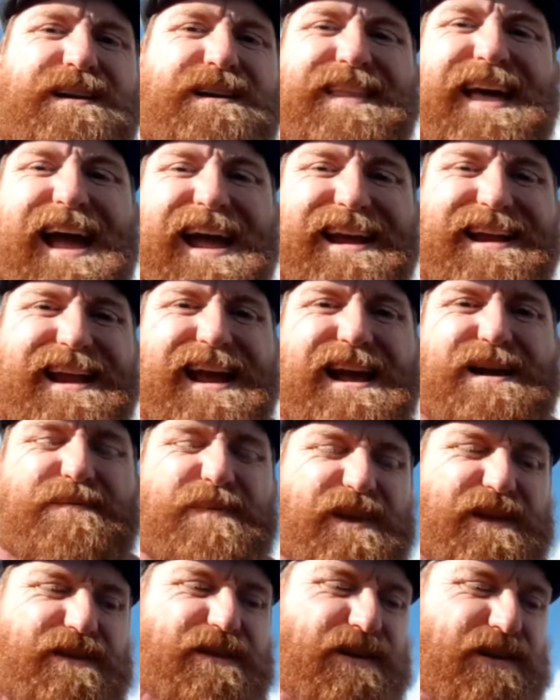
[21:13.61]
That ain't
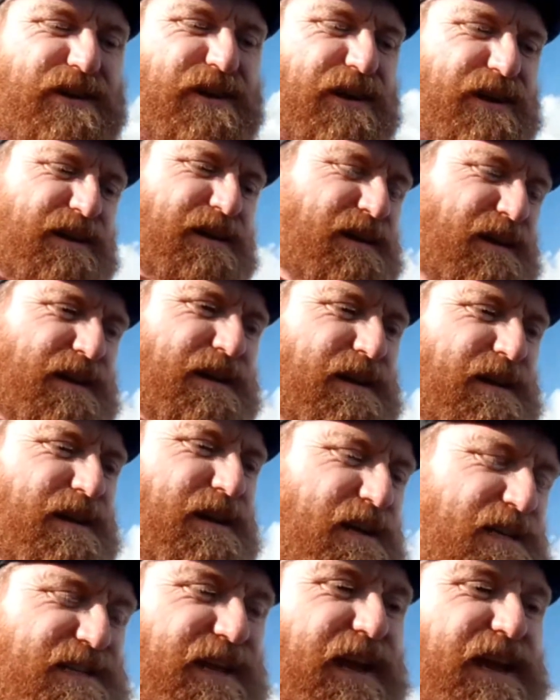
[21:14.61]
happening.
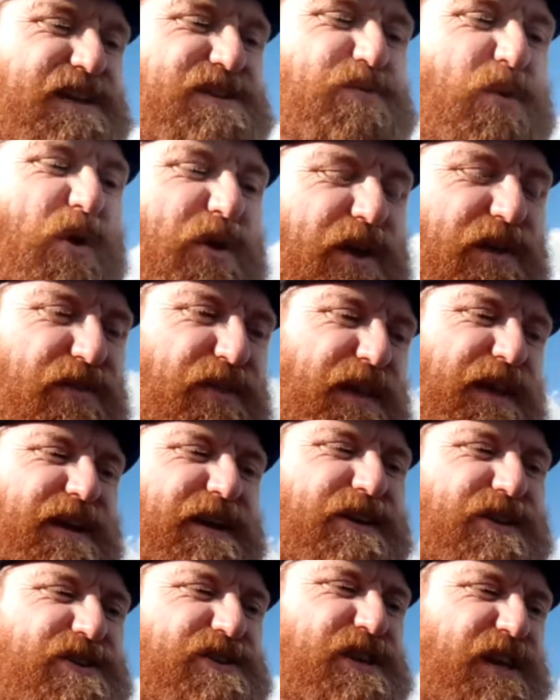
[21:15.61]
So he's one I think I
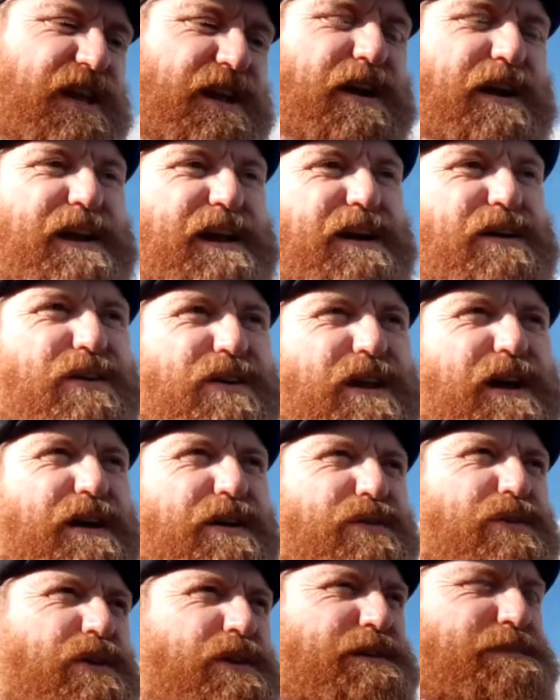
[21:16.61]
could see going out on
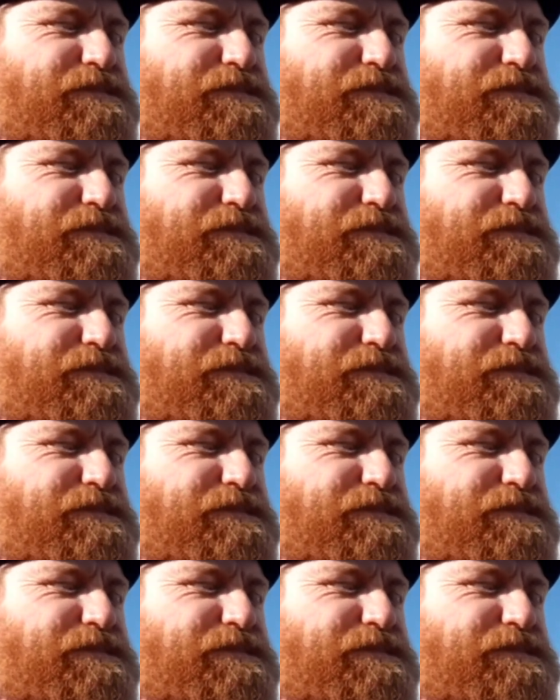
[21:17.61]
loan.